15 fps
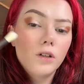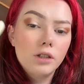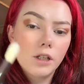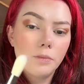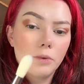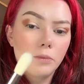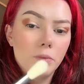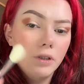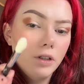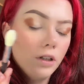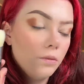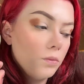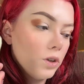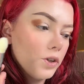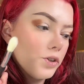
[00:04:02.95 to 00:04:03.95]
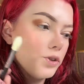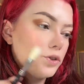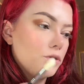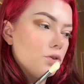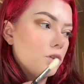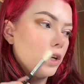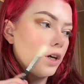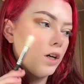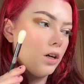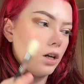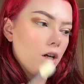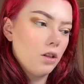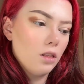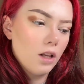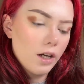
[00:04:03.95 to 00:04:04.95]
taper blending brush in
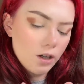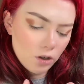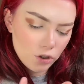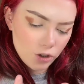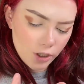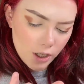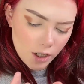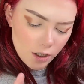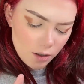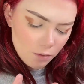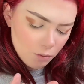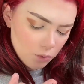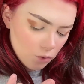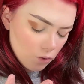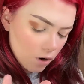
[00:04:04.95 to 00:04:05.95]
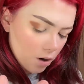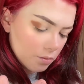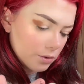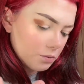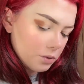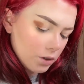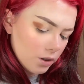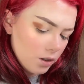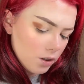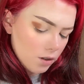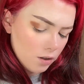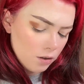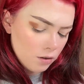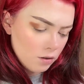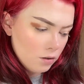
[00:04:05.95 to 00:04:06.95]
a lighter shade.
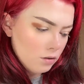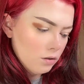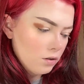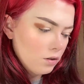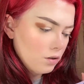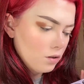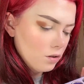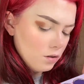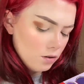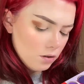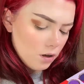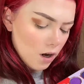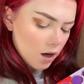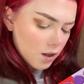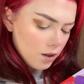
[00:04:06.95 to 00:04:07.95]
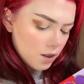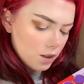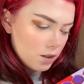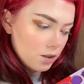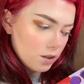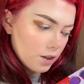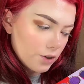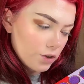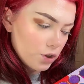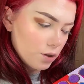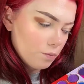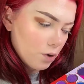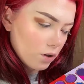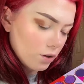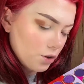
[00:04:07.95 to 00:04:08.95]
Probably, this is actually
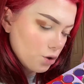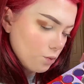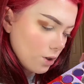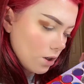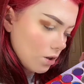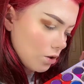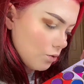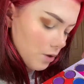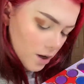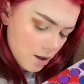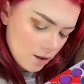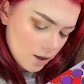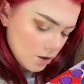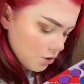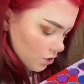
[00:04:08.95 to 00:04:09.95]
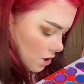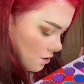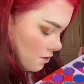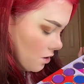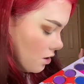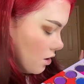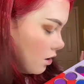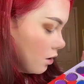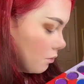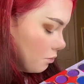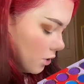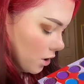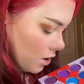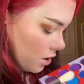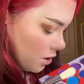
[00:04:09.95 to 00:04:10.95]
sparkly, so we can't do that lighter shade.
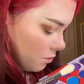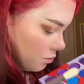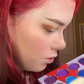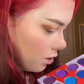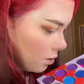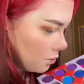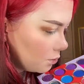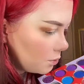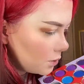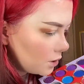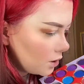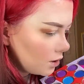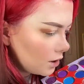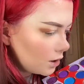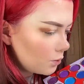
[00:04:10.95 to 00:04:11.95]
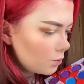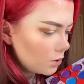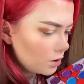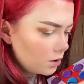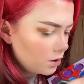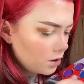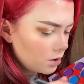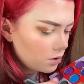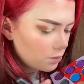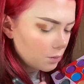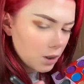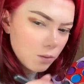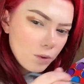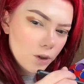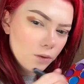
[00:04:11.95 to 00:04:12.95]
But probably one of these,
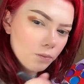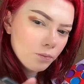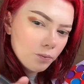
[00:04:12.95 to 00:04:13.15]
maybe.